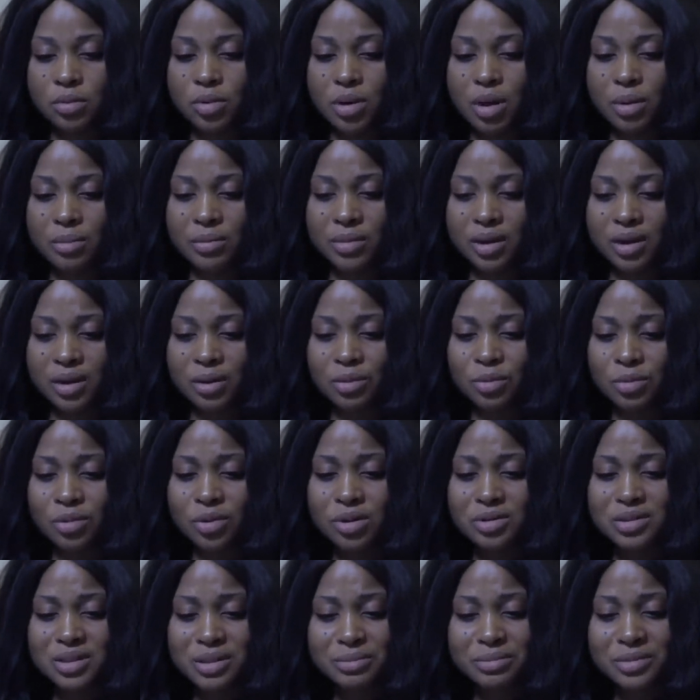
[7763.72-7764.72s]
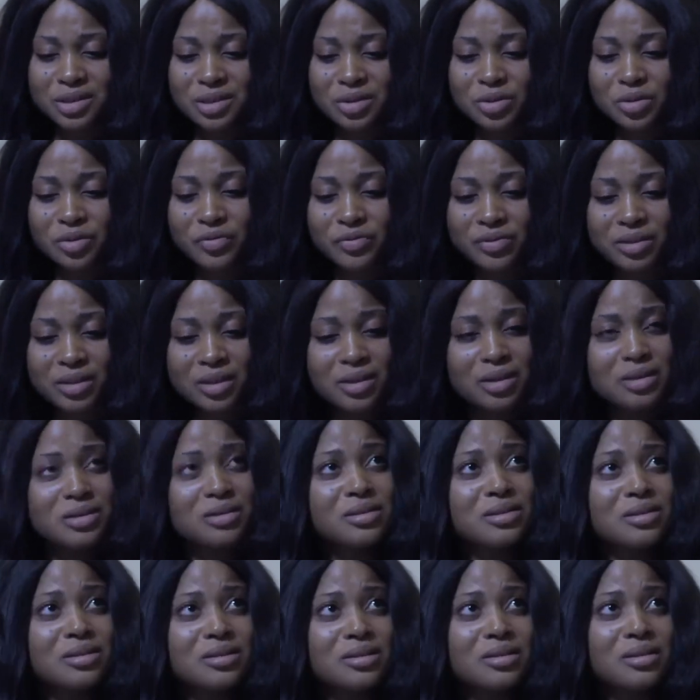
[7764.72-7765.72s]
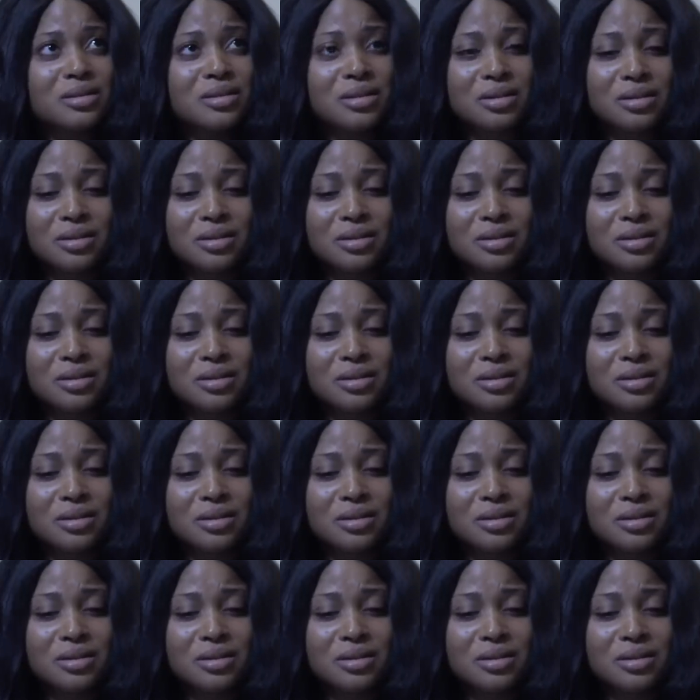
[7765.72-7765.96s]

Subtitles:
Kwame, what's the meaning of this?